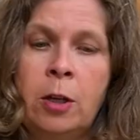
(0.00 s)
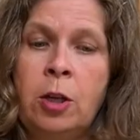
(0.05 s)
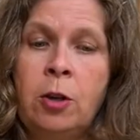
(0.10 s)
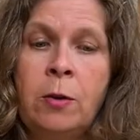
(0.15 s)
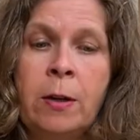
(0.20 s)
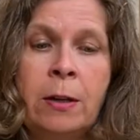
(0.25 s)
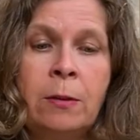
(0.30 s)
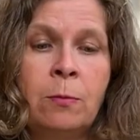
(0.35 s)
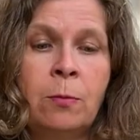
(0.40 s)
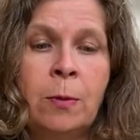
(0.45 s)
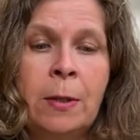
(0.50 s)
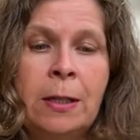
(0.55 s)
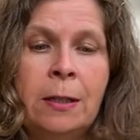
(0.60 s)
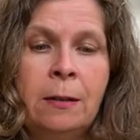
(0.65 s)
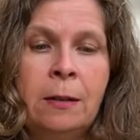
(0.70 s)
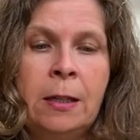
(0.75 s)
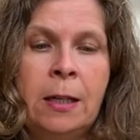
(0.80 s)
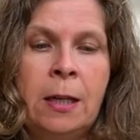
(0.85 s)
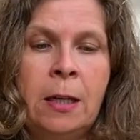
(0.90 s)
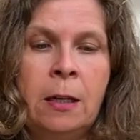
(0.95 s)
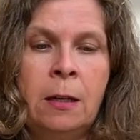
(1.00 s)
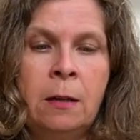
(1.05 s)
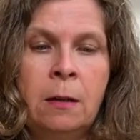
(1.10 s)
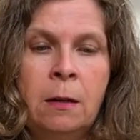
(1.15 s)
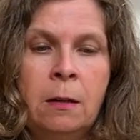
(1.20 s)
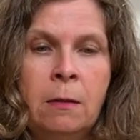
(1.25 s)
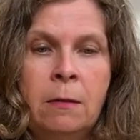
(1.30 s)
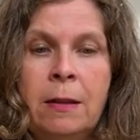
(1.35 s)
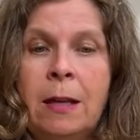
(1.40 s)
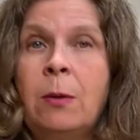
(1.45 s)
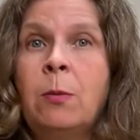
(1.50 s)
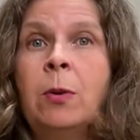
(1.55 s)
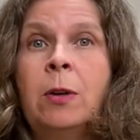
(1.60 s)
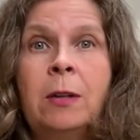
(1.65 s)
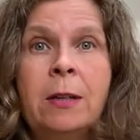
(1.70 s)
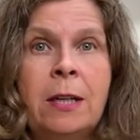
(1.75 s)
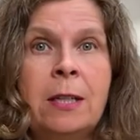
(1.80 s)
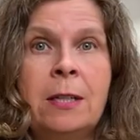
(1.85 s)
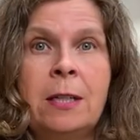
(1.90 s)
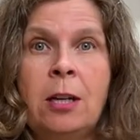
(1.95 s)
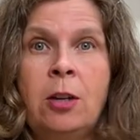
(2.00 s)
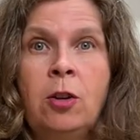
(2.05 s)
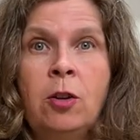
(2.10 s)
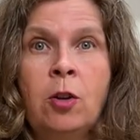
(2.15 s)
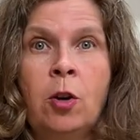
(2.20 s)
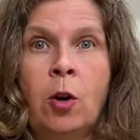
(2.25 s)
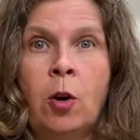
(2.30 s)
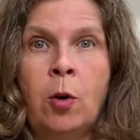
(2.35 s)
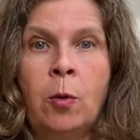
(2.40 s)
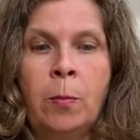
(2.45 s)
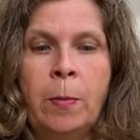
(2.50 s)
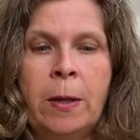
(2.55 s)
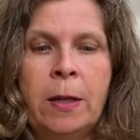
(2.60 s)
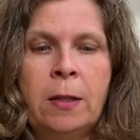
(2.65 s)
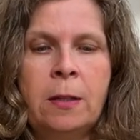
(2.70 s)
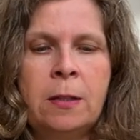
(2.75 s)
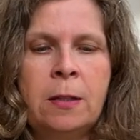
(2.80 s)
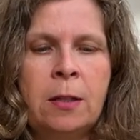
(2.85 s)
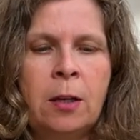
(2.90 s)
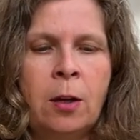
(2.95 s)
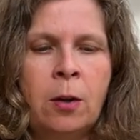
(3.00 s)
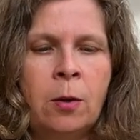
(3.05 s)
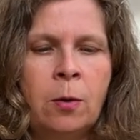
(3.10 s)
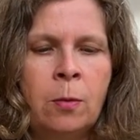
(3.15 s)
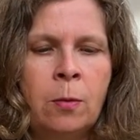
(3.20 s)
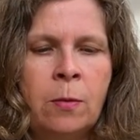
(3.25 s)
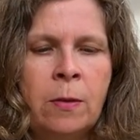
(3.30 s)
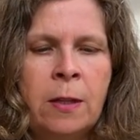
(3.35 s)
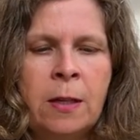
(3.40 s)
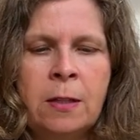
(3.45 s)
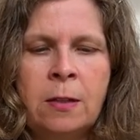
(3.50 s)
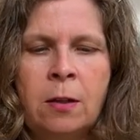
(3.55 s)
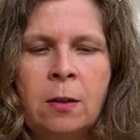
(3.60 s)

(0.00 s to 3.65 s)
you can really, they will continue to open. So these